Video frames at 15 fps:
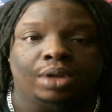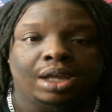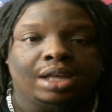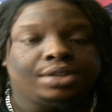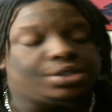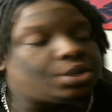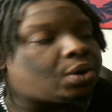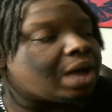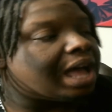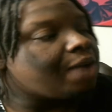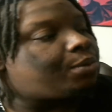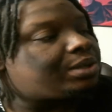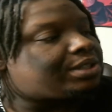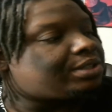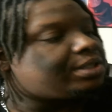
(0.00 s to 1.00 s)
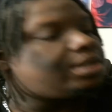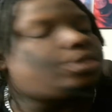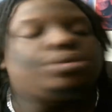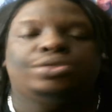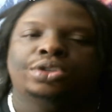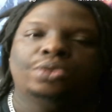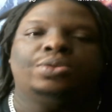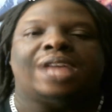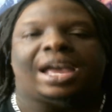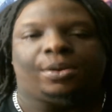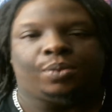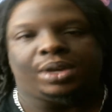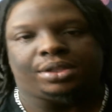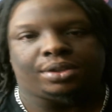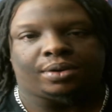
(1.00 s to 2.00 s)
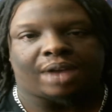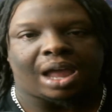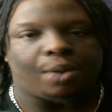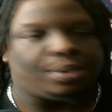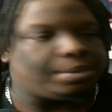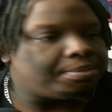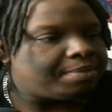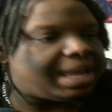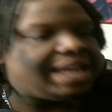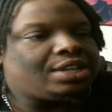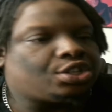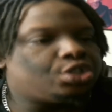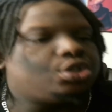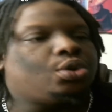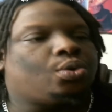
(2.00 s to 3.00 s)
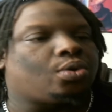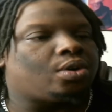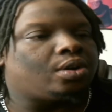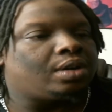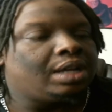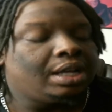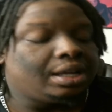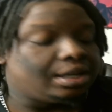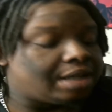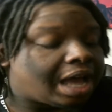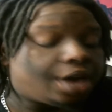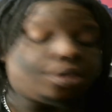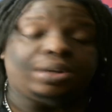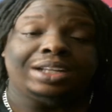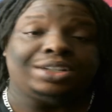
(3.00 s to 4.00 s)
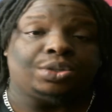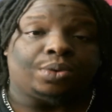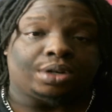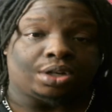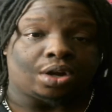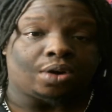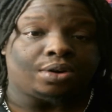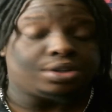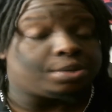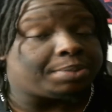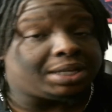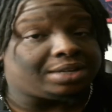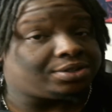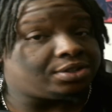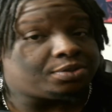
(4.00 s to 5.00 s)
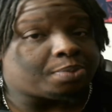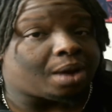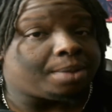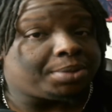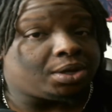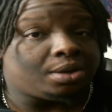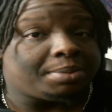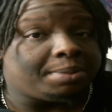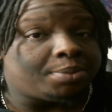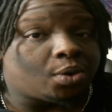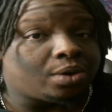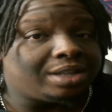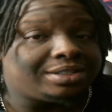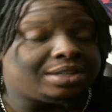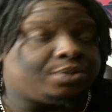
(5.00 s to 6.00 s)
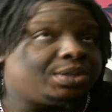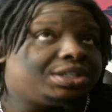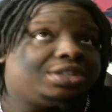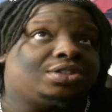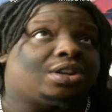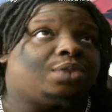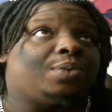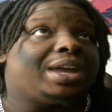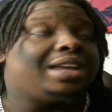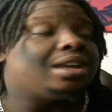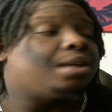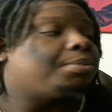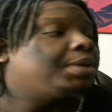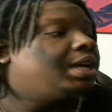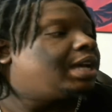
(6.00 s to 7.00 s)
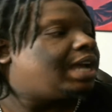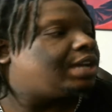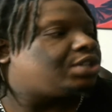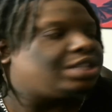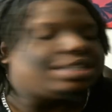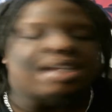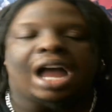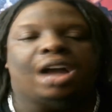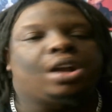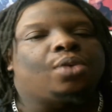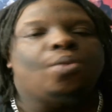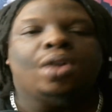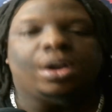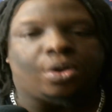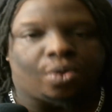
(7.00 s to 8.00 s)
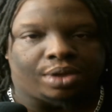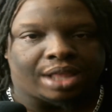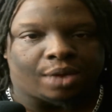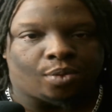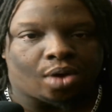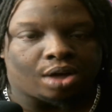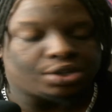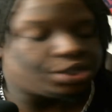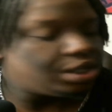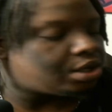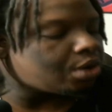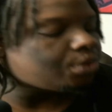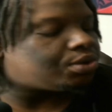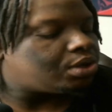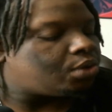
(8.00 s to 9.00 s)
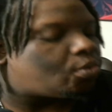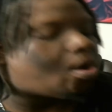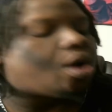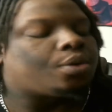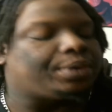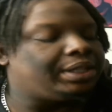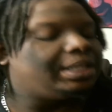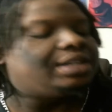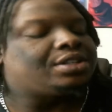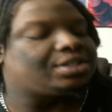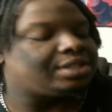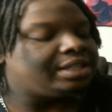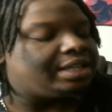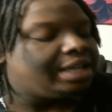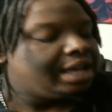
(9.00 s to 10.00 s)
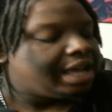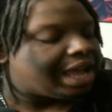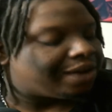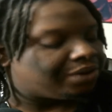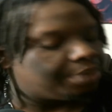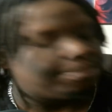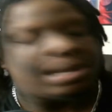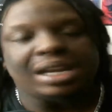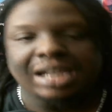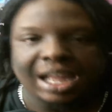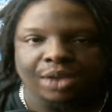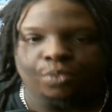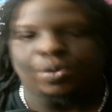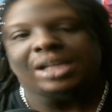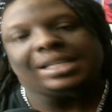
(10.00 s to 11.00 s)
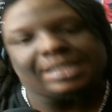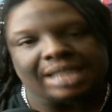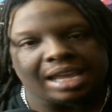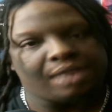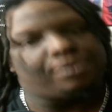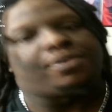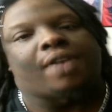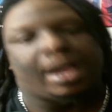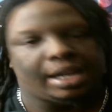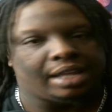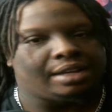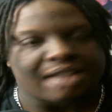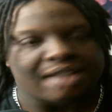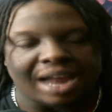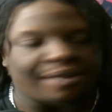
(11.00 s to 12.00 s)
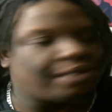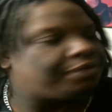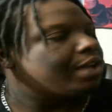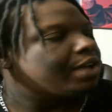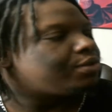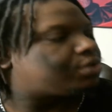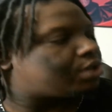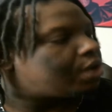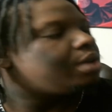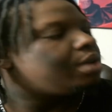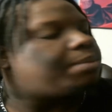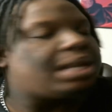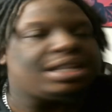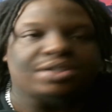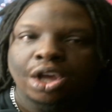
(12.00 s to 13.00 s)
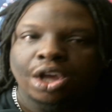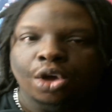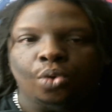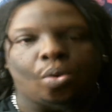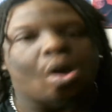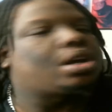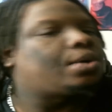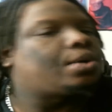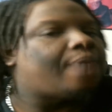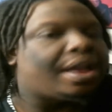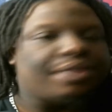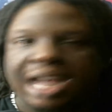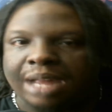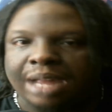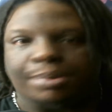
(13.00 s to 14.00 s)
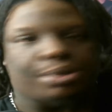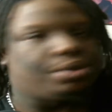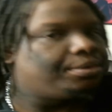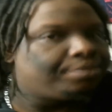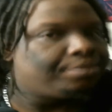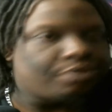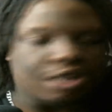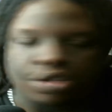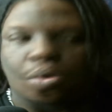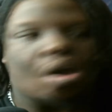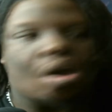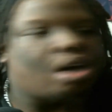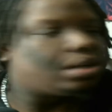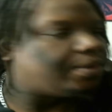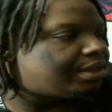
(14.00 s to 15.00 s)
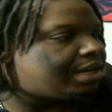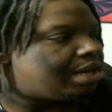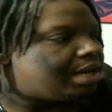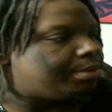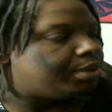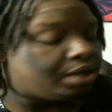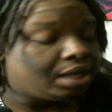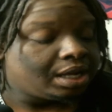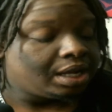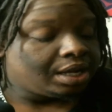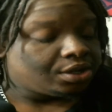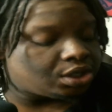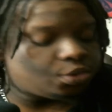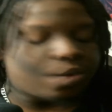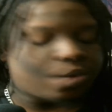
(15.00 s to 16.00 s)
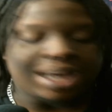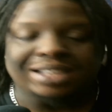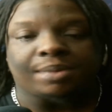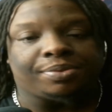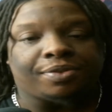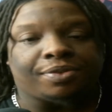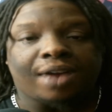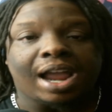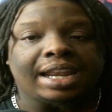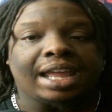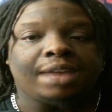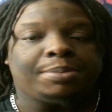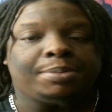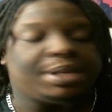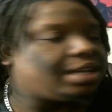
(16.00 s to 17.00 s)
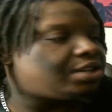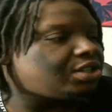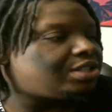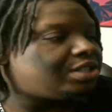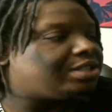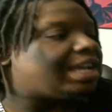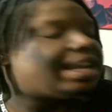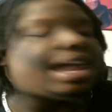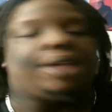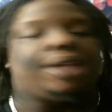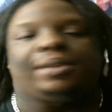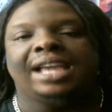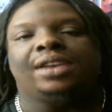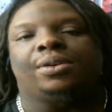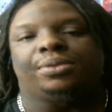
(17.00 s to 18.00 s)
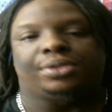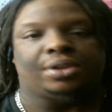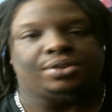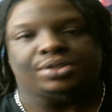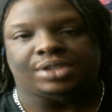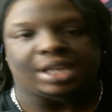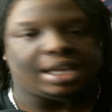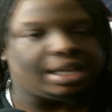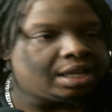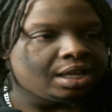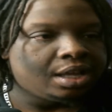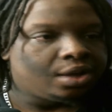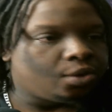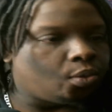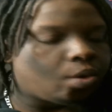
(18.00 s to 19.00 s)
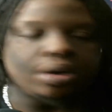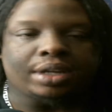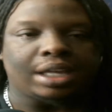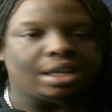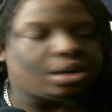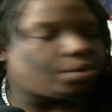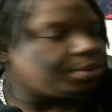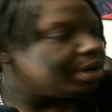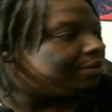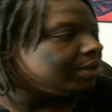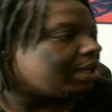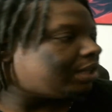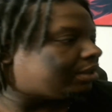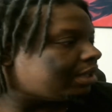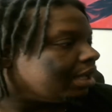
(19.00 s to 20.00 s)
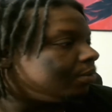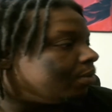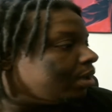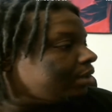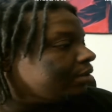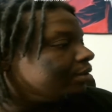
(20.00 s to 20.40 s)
So I would still do that with her. I would make sure not only to encourage her, because there's probably going to be mornings in which she's going to wake up and she's not going to want to go on that walk. She goes on a walk religiously every Monday, Wednesday, and Friday. Never fails. 30 minutes walking around the neighborhood. Just walking around the neighborhood. She wakes up Friday because she stayed out late on Thursday working or whatever like that. What?